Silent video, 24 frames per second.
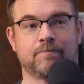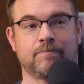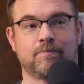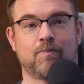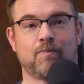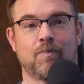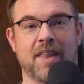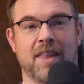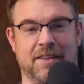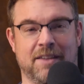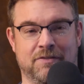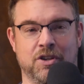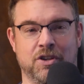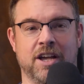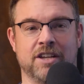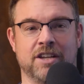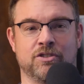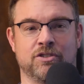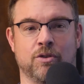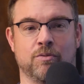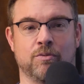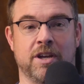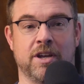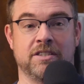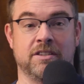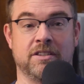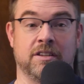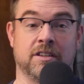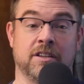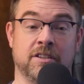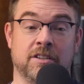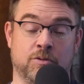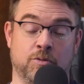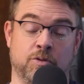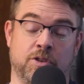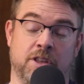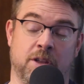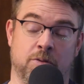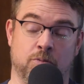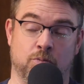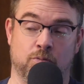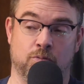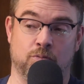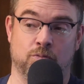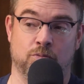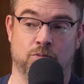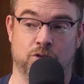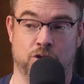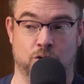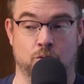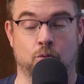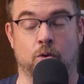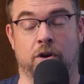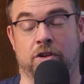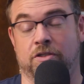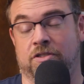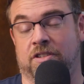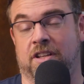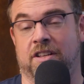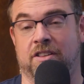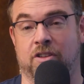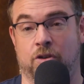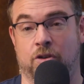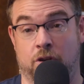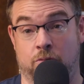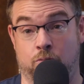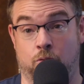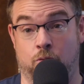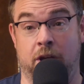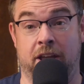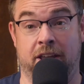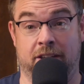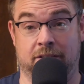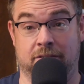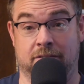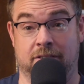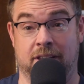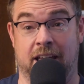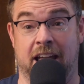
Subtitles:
if you guys start racing, because then you will sit there and wait.